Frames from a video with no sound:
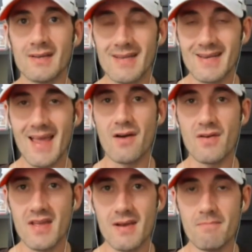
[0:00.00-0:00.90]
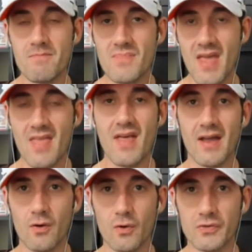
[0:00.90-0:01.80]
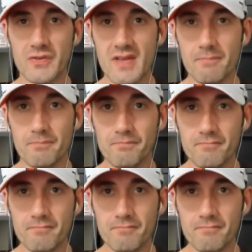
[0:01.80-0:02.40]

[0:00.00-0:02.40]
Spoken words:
to down him and that whole team.